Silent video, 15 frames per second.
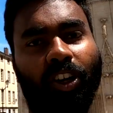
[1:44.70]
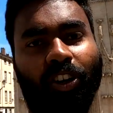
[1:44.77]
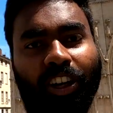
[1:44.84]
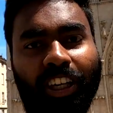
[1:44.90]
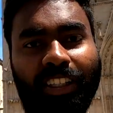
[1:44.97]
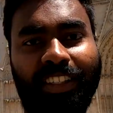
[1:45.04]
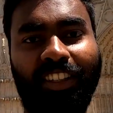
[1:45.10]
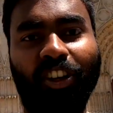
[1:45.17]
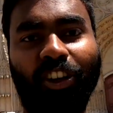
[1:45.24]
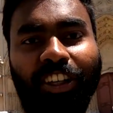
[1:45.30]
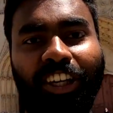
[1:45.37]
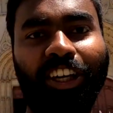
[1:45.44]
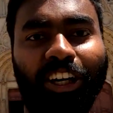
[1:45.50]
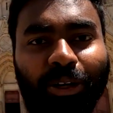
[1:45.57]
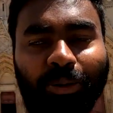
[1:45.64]
Okay, so
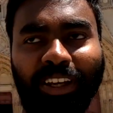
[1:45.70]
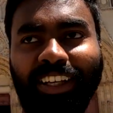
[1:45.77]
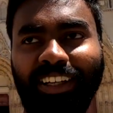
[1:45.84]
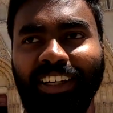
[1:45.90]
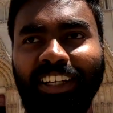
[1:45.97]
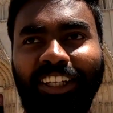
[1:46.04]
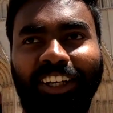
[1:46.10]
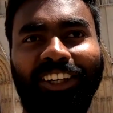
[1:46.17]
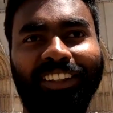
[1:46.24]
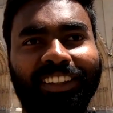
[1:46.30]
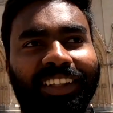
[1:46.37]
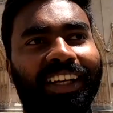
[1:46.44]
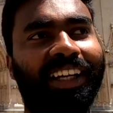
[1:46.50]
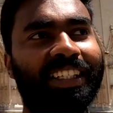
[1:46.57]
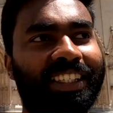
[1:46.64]
here in Lyon,
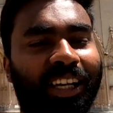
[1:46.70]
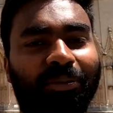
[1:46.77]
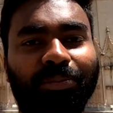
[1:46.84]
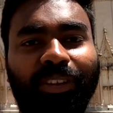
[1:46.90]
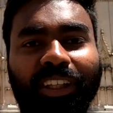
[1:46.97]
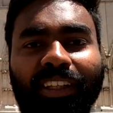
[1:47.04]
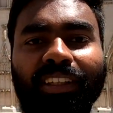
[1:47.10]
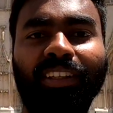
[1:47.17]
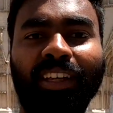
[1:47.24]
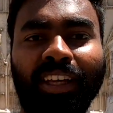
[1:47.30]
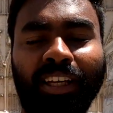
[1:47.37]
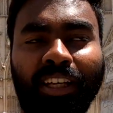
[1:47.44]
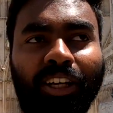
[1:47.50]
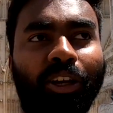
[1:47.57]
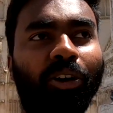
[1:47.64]
there are something
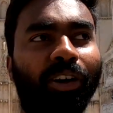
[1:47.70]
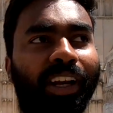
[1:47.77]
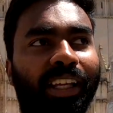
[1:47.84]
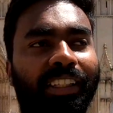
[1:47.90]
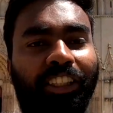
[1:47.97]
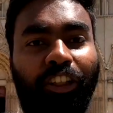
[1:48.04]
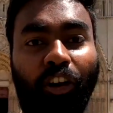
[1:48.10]
known as